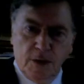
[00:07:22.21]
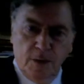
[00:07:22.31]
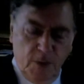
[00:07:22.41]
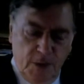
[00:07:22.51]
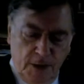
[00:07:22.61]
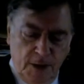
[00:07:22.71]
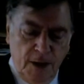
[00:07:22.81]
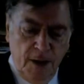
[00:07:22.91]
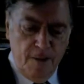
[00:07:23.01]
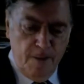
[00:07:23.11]
with the
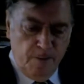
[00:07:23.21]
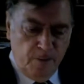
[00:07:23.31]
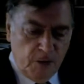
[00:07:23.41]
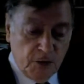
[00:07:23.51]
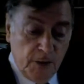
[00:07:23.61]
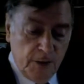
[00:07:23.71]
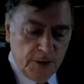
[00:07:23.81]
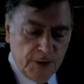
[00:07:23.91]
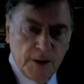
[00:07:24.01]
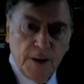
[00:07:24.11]
D, sorry, the
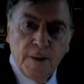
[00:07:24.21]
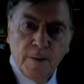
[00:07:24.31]
C